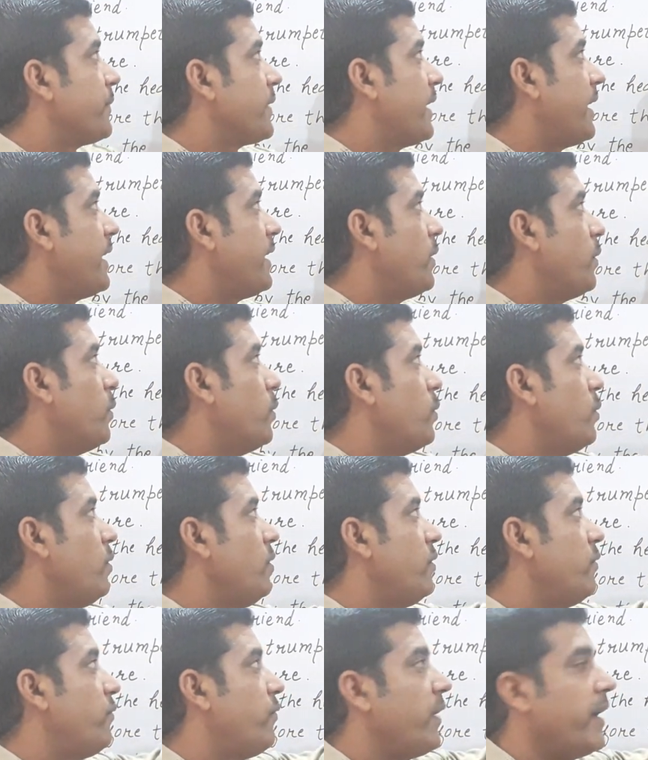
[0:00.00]
An
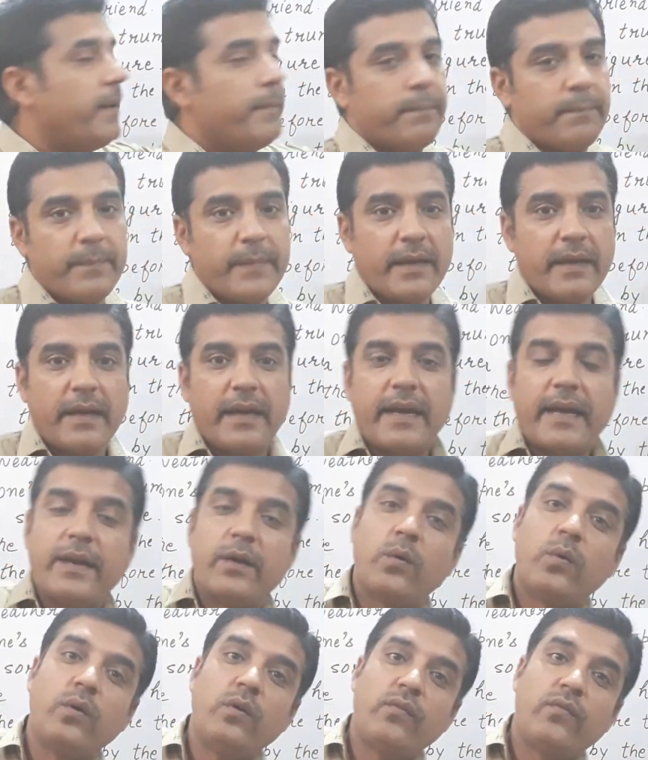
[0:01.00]
old flame. An
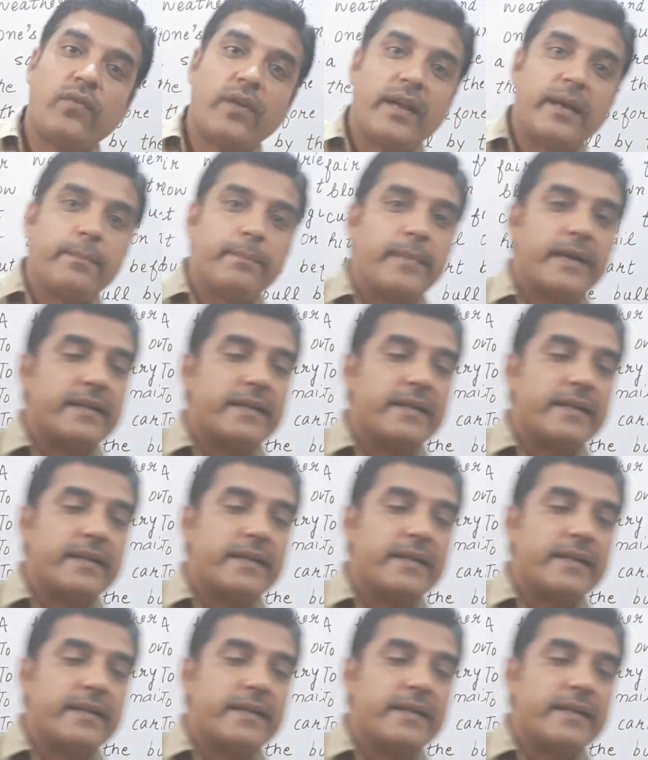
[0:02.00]
old flame